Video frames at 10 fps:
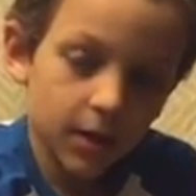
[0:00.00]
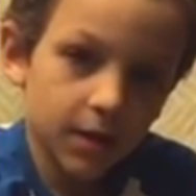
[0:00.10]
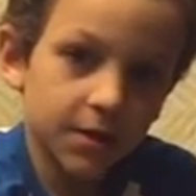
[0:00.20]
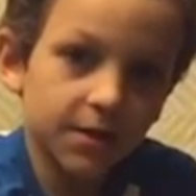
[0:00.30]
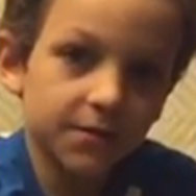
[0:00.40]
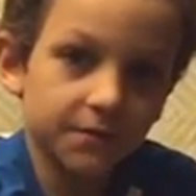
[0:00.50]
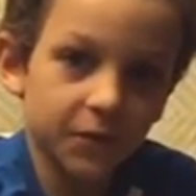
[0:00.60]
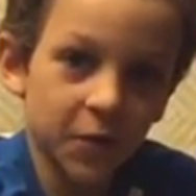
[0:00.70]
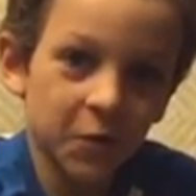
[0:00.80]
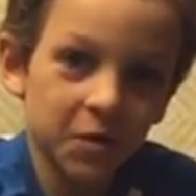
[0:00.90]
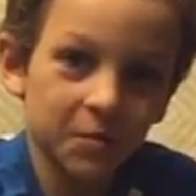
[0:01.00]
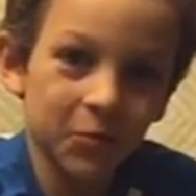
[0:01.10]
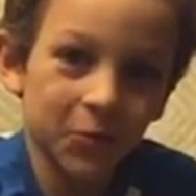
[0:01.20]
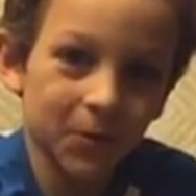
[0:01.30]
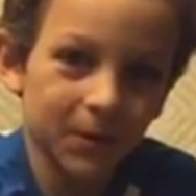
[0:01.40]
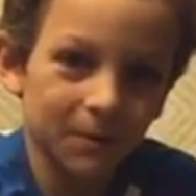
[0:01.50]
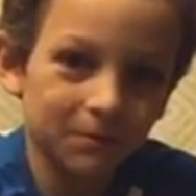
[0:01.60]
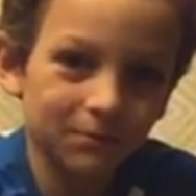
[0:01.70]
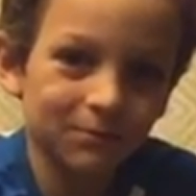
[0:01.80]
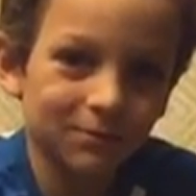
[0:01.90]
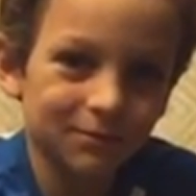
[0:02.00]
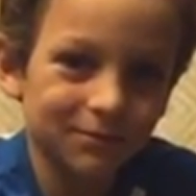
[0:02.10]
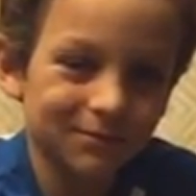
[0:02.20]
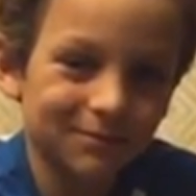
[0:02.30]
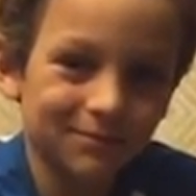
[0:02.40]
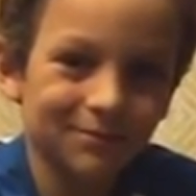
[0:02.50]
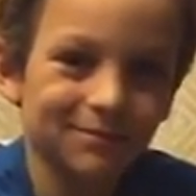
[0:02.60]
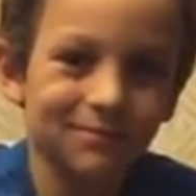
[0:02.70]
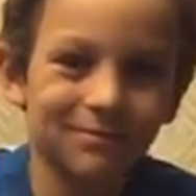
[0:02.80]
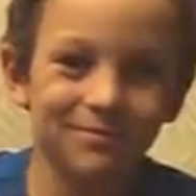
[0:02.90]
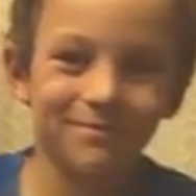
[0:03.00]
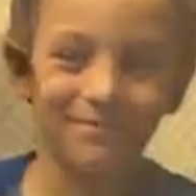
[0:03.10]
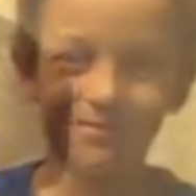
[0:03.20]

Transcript: and he's very important. This is